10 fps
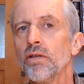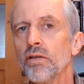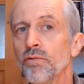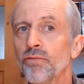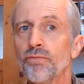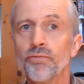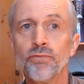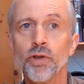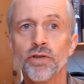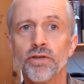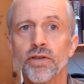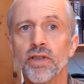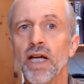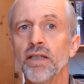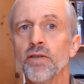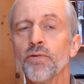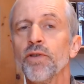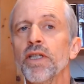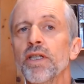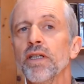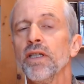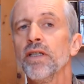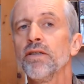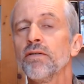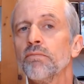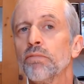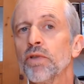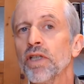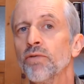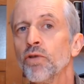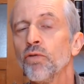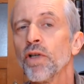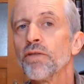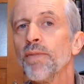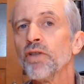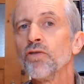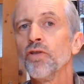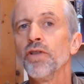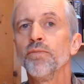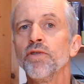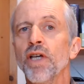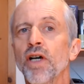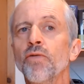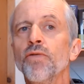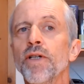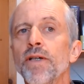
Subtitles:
The first kind of key is given to us by John himself.